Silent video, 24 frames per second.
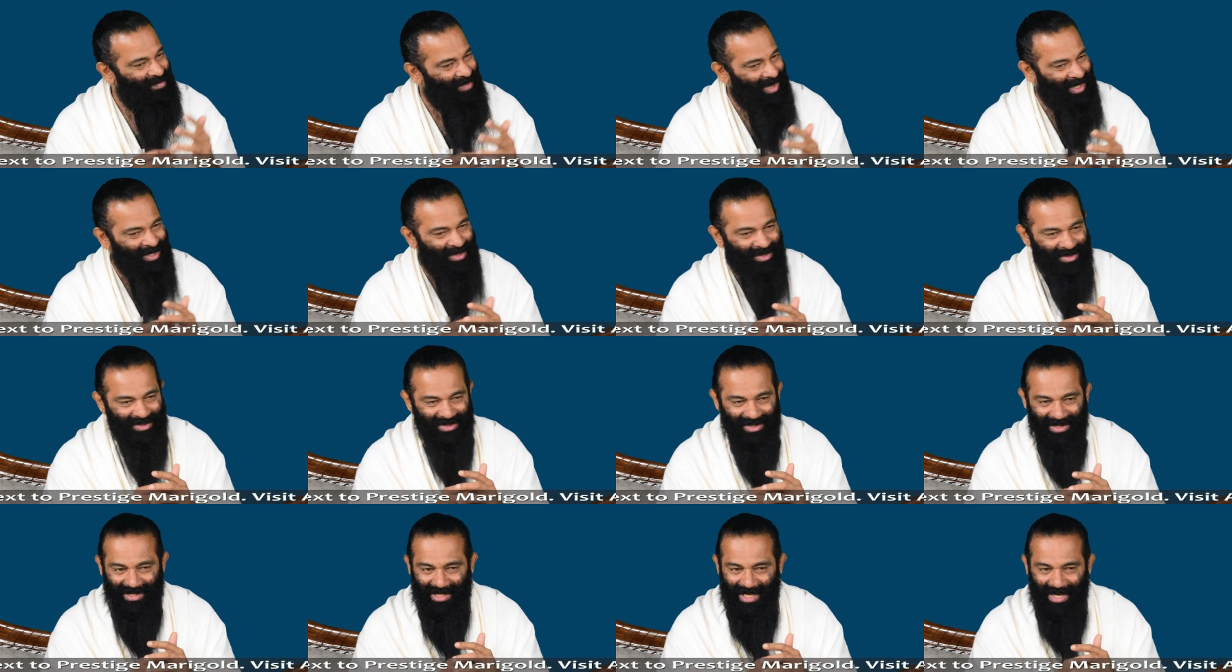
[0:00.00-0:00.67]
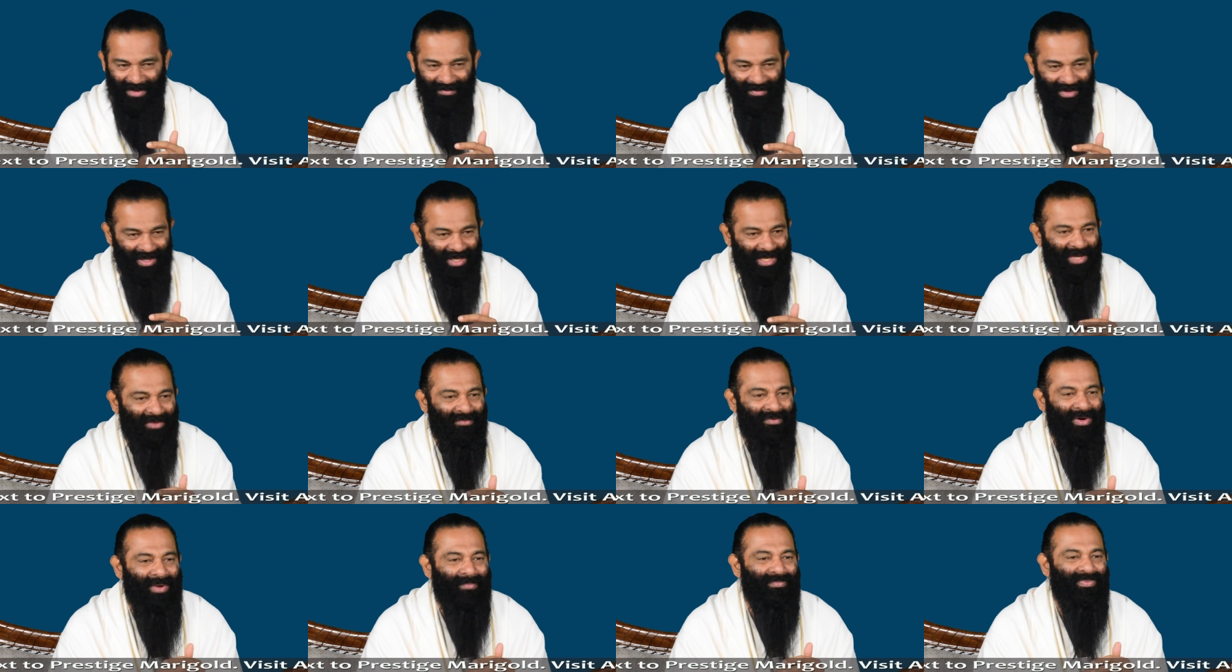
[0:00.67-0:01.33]
But you should never
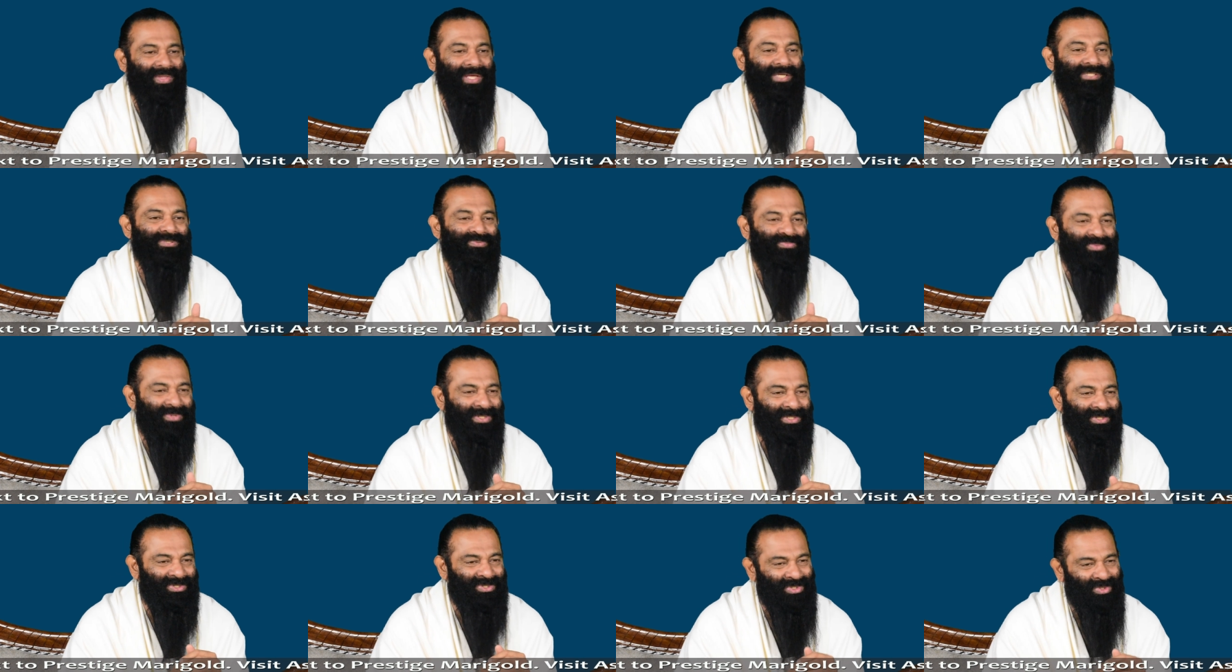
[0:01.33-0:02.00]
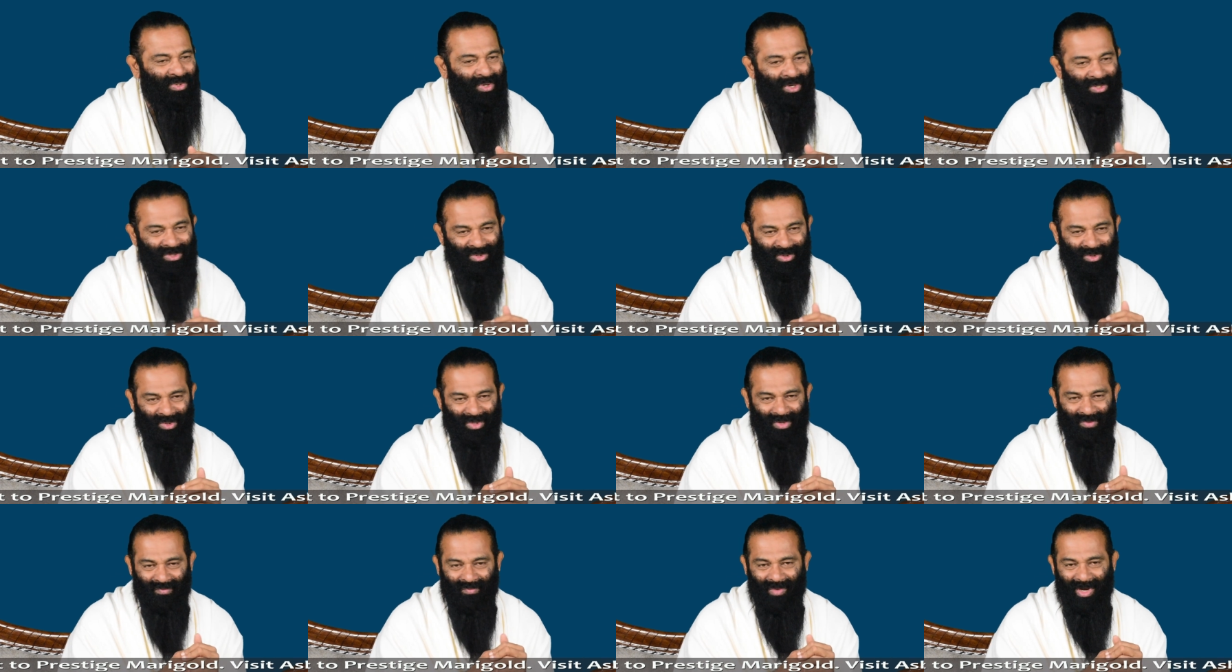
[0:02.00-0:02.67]
give up the experience you got
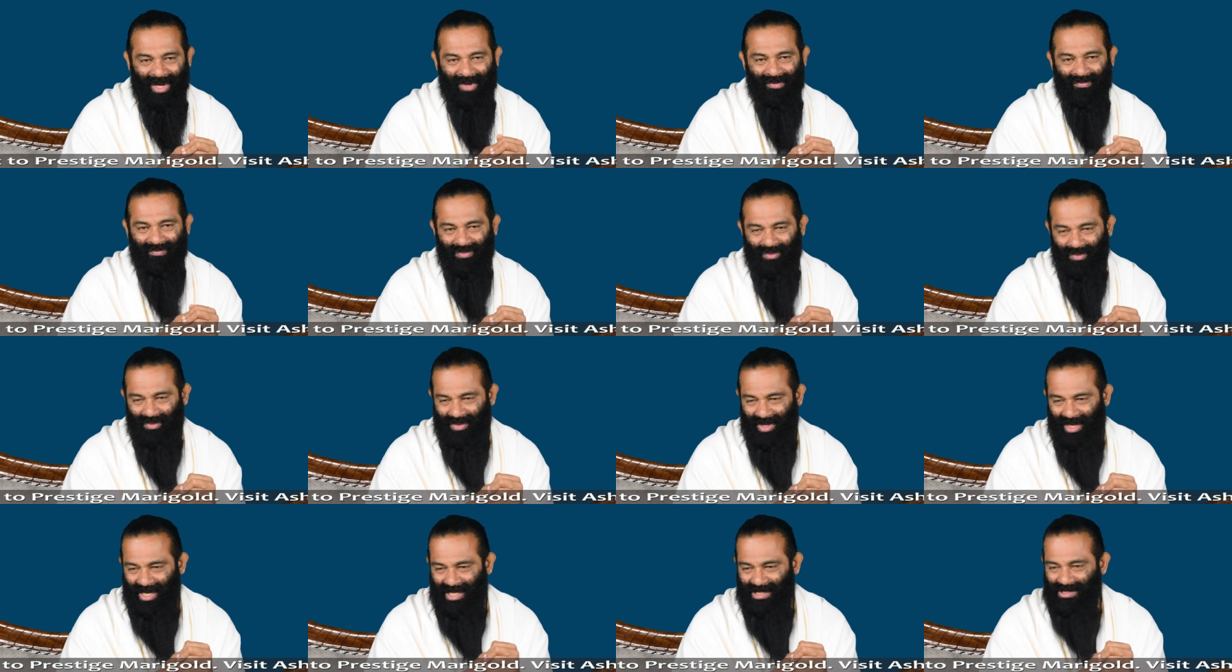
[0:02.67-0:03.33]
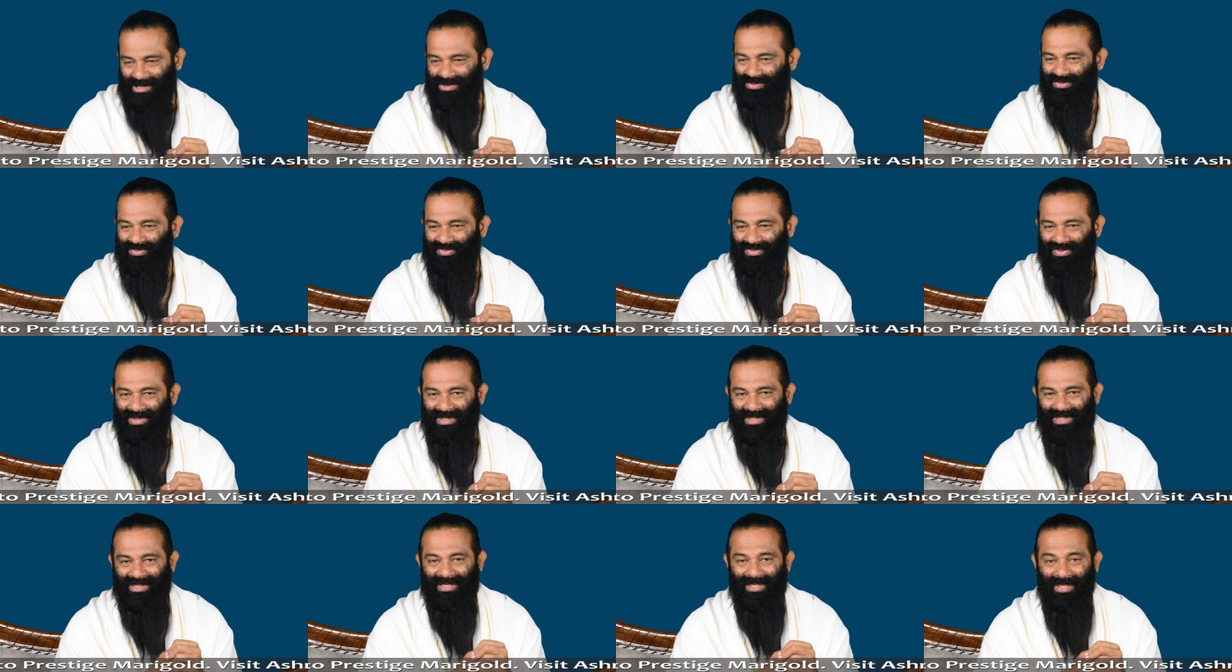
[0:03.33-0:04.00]
through your wife, through your
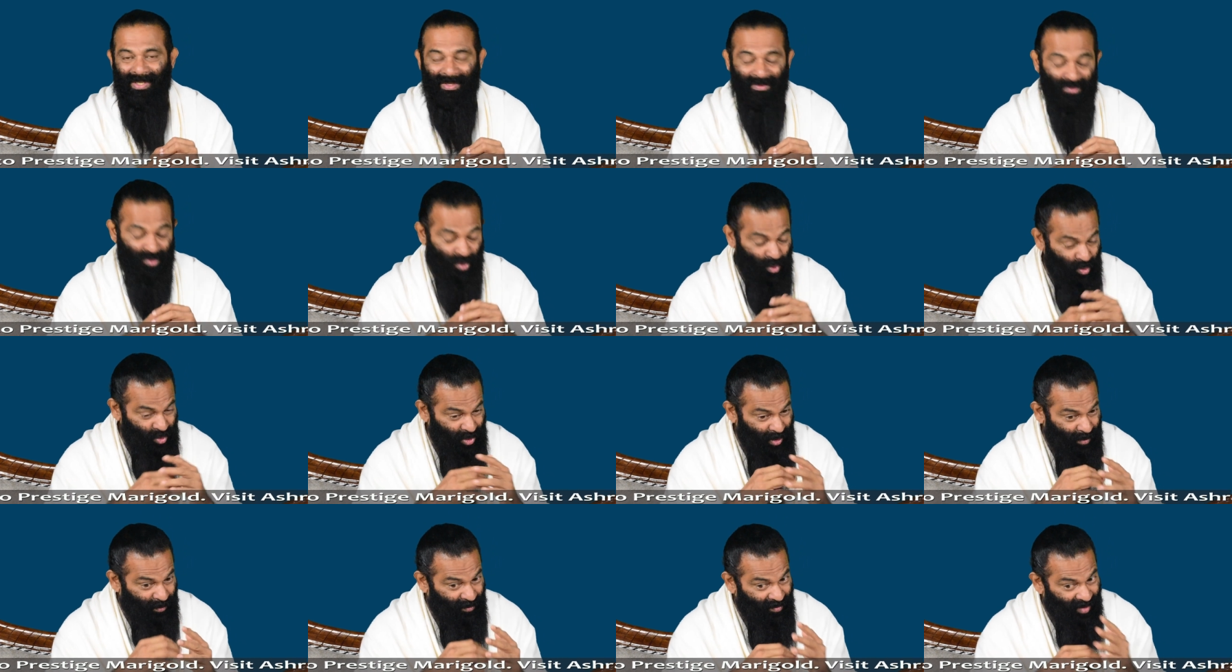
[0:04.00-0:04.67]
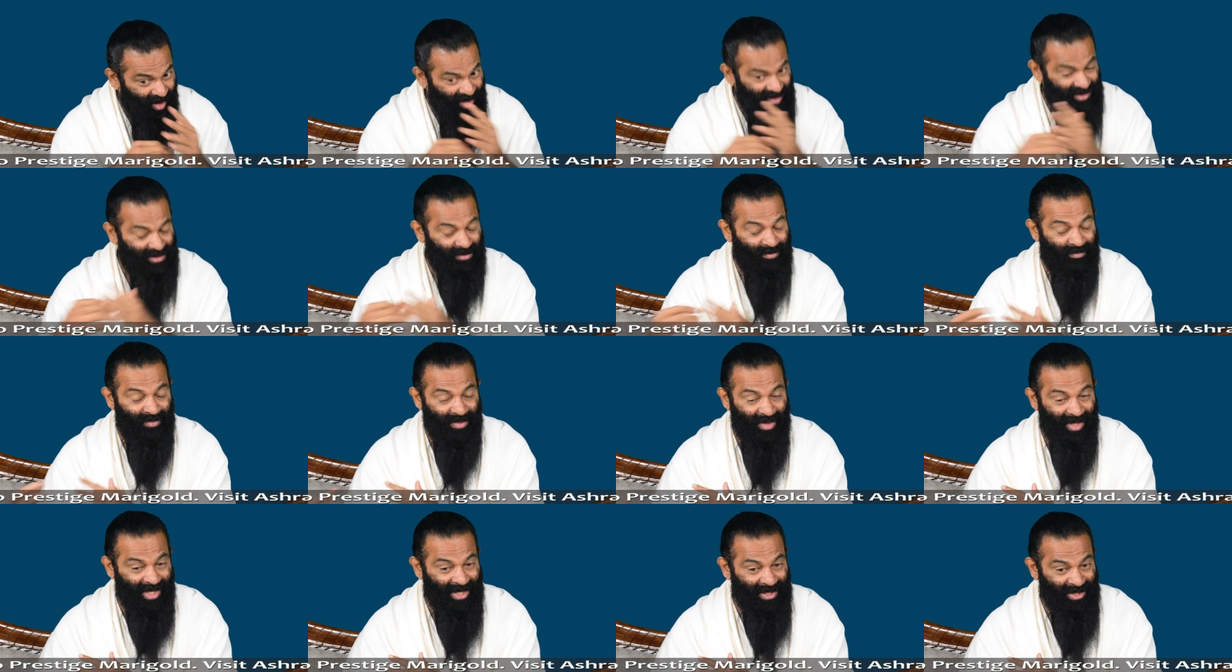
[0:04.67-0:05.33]
husband, through the wife's
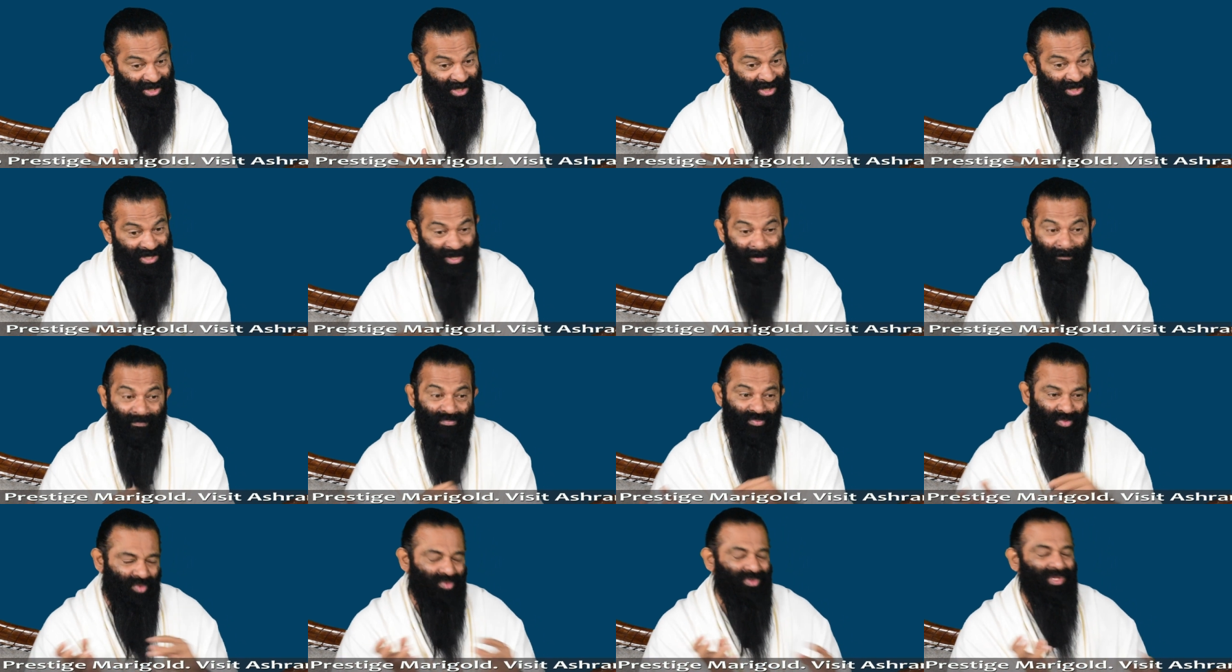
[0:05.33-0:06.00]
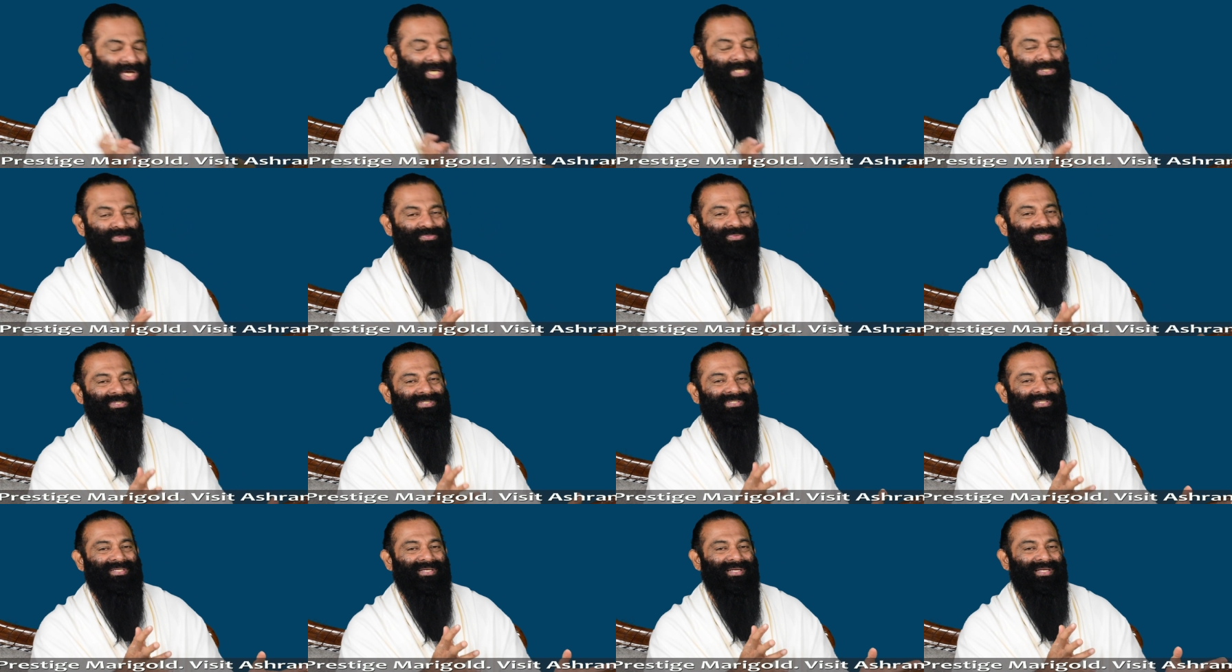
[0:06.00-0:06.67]
relatives, through the
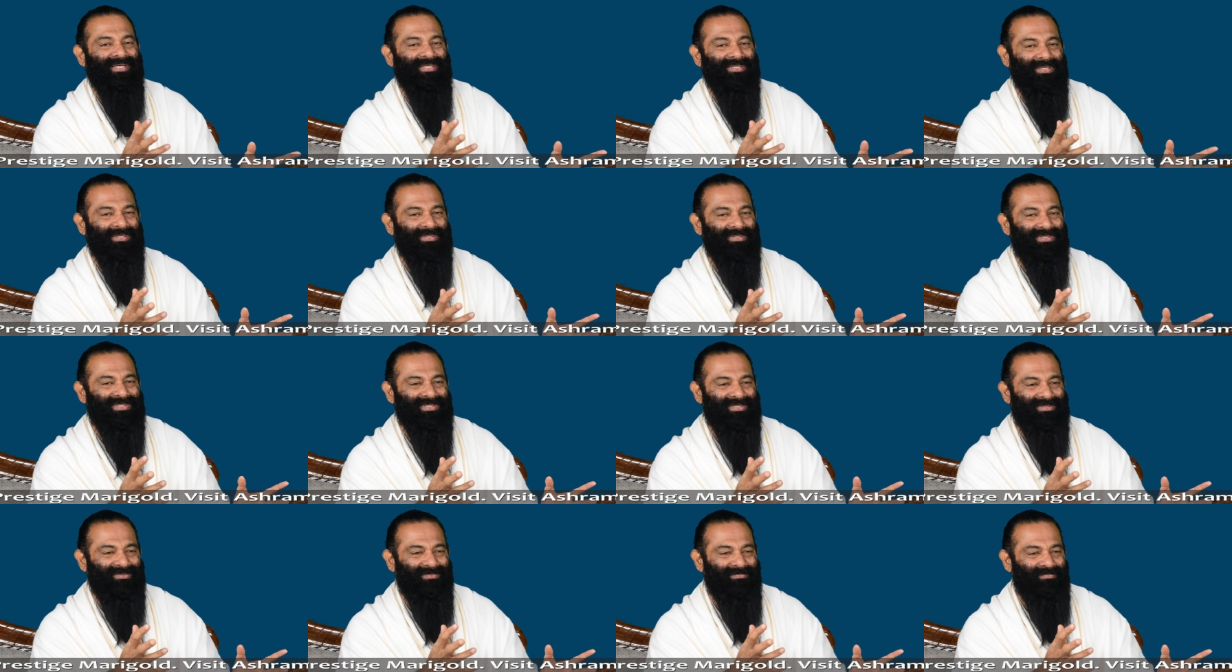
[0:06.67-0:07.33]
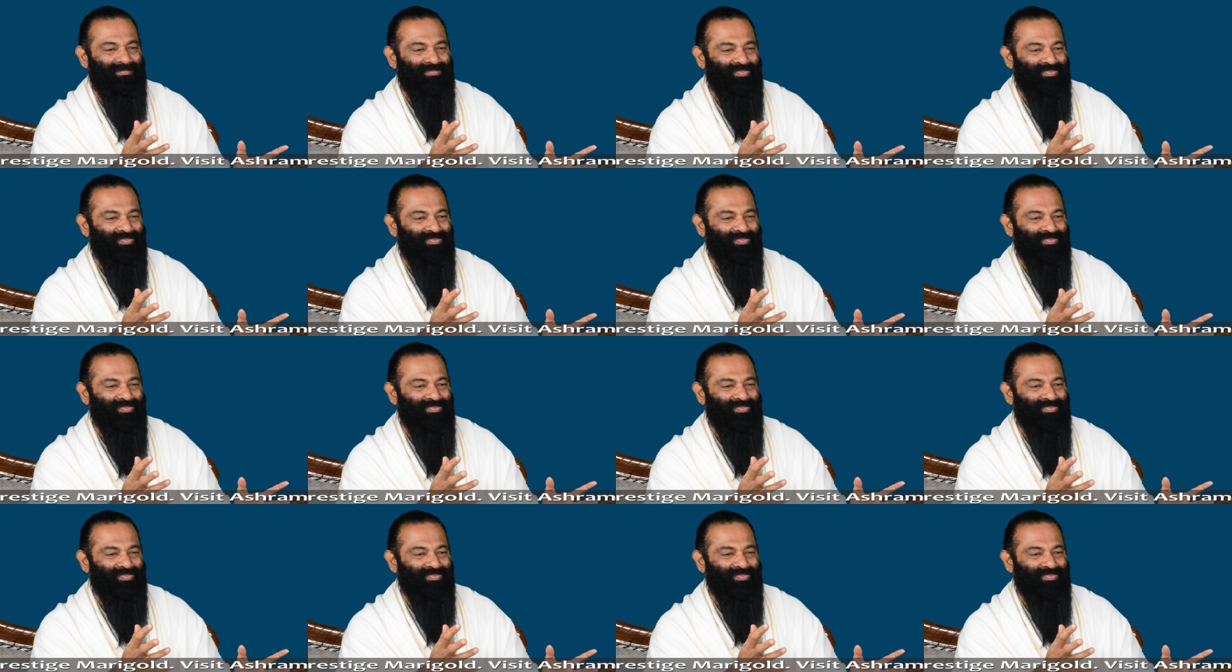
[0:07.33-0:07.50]
husband's relatives,